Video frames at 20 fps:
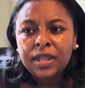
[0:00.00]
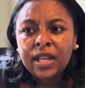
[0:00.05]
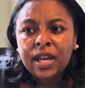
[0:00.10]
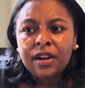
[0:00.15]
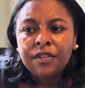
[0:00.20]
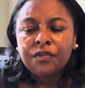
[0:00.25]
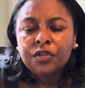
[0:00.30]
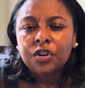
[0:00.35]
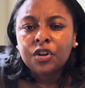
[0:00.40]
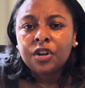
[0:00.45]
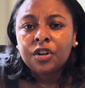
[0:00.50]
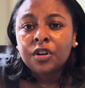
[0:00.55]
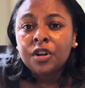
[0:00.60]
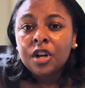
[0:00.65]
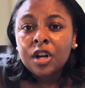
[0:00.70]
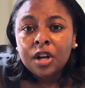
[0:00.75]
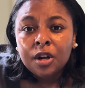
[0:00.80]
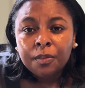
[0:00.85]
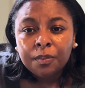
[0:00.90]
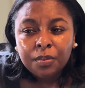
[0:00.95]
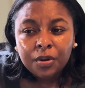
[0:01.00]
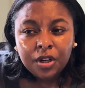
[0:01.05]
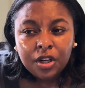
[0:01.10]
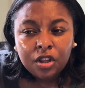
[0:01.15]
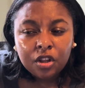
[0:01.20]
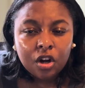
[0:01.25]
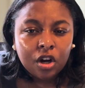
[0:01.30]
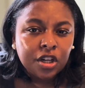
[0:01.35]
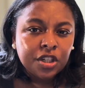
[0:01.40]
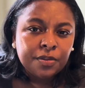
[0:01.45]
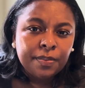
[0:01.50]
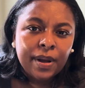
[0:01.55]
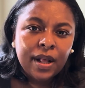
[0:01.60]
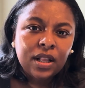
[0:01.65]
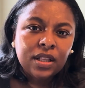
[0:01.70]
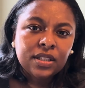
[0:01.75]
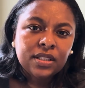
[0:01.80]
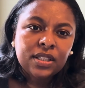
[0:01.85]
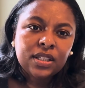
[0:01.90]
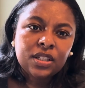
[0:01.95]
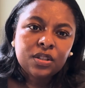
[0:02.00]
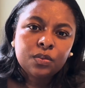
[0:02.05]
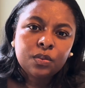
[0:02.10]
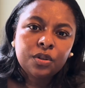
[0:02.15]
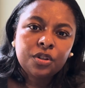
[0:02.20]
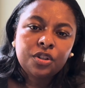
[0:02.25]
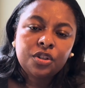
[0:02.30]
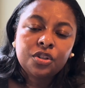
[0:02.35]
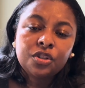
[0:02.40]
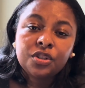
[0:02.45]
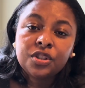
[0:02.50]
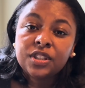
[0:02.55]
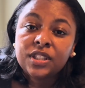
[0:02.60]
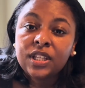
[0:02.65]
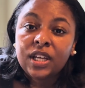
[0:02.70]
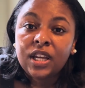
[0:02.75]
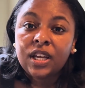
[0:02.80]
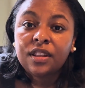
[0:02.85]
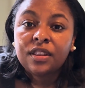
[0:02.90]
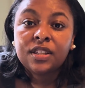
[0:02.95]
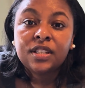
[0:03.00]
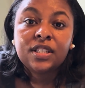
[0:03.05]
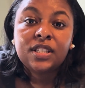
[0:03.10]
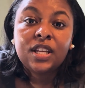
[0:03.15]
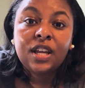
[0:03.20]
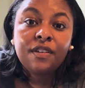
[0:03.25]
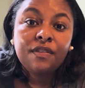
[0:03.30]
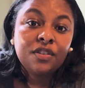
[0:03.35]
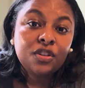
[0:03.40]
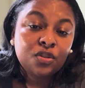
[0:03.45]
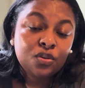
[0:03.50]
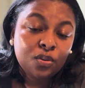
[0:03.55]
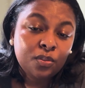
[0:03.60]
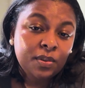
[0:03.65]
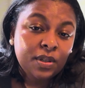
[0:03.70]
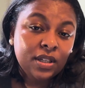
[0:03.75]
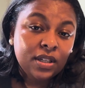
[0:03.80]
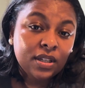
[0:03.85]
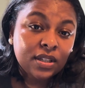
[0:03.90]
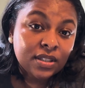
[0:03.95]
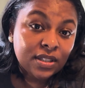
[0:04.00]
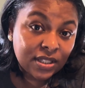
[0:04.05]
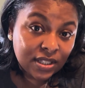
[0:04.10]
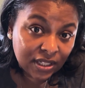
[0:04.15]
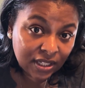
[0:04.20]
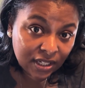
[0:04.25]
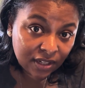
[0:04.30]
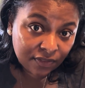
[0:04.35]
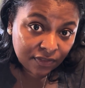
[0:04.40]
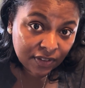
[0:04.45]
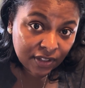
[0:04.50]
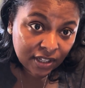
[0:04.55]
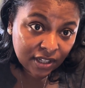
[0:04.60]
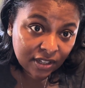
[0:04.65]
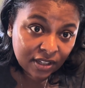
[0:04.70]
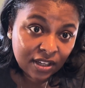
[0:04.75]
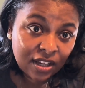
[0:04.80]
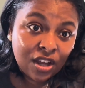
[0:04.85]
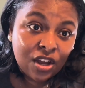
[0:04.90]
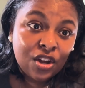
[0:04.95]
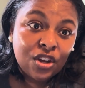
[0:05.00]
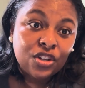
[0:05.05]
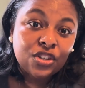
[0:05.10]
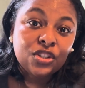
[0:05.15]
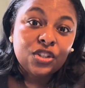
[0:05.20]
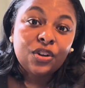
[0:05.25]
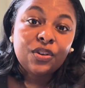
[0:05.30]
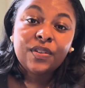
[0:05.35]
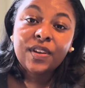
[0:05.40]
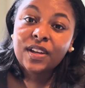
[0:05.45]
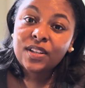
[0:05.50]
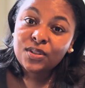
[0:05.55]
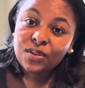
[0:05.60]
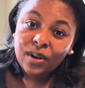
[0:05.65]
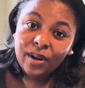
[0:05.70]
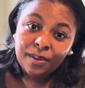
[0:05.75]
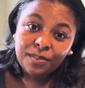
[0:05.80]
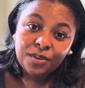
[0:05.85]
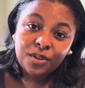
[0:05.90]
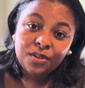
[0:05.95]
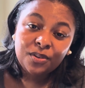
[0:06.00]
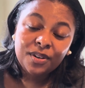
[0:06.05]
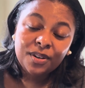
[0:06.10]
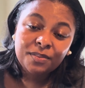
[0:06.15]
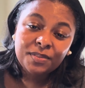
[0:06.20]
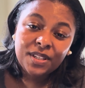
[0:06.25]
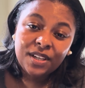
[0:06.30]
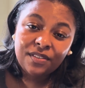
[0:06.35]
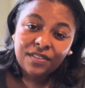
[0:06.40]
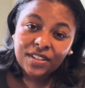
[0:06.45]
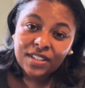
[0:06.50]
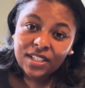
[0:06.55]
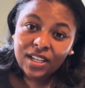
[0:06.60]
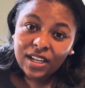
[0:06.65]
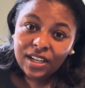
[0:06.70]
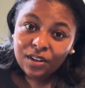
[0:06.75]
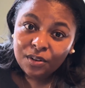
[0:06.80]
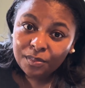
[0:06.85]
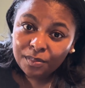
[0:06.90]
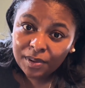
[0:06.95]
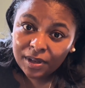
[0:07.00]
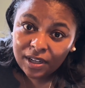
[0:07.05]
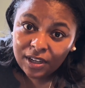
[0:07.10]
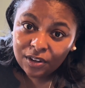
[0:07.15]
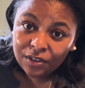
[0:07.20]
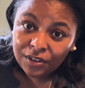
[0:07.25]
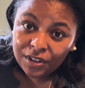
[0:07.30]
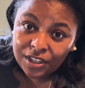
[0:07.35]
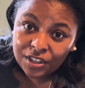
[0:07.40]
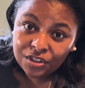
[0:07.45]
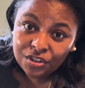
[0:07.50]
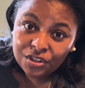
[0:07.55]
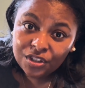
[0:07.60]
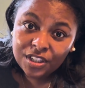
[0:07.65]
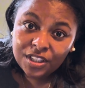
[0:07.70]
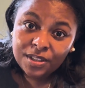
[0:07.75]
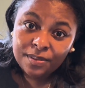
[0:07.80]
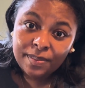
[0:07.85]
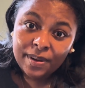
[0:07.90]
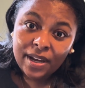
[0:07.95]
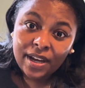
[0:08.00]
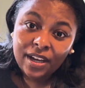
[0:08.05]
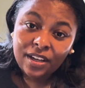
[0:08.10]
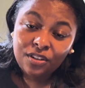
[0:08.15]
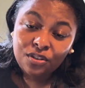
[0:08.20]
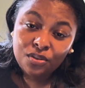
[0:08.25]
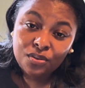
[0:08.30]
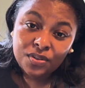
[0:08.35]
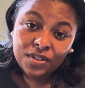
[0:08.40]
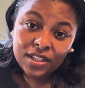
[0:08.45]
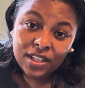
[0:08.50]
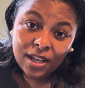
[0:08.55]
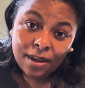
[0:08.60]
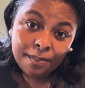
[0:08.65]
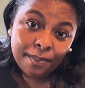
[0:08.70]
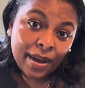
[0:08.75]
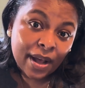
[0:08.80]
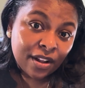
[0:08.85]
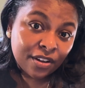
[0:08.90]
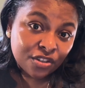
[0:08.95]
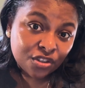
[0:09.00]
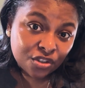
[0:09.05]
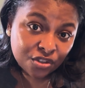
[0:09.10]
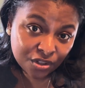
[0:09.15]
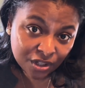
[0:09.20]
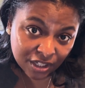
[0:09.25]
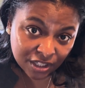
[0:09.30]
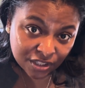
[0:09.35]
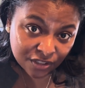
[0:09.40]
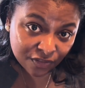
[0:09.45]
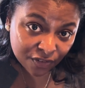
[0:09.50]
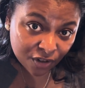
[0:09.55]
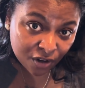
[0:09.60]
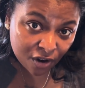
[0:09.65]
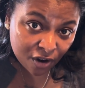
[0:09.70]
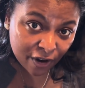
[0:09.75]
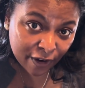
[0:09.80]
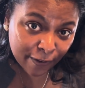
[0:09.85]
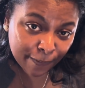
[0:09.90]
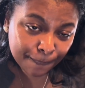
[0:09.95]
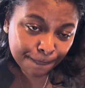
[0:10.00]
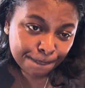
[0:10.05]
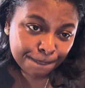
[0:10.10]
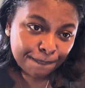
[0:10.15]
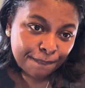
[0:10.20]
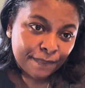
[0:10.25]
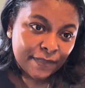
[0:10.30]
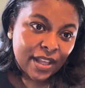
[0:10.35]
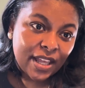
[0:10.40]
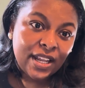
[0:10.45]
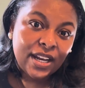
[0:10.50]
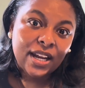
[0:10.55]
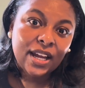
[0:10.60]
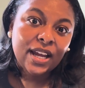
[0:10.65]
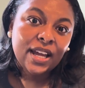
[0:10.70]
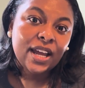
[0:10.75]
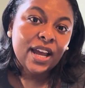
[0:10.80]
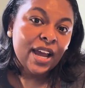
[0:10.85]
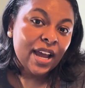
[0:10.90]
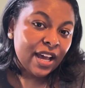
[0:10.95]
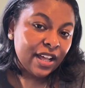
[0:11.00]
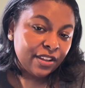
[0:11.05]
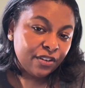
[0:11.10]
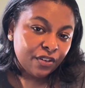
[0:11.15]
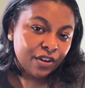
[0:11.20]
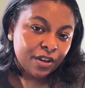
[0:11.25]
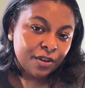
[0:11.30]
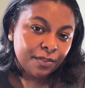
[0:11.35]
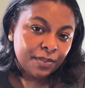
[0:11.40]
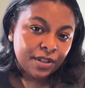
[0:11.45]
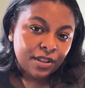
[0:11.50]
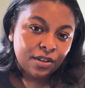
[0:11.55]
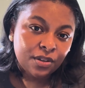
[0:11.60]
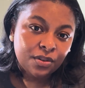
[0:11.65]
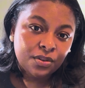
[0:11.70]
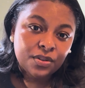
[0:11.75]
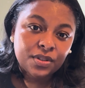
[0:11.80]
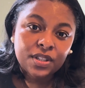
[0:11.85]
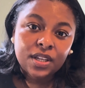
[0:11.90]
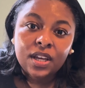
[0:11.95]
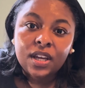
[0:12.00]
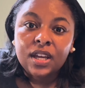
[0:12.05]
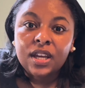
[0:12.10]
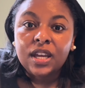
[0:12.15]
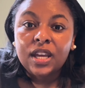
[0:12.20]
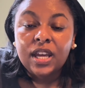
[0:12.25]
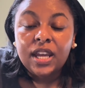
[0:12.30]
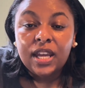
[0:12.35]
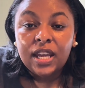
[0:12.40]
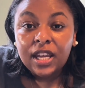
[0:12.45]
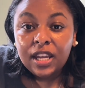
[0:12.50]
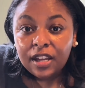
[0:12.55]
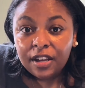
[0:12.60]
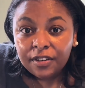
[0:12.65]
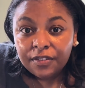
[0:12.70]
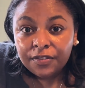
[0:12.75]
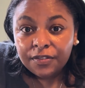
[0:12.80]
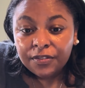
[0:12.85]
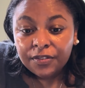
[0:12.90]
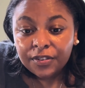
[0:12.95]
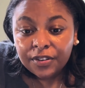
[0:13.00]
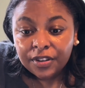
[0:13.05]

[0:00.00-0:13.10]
that for pretty large balances. Well, the savings will be significant. So that's what I'm doing. I'm saving a ton of money on interest by using that balance transfer card. And I highly recommend those if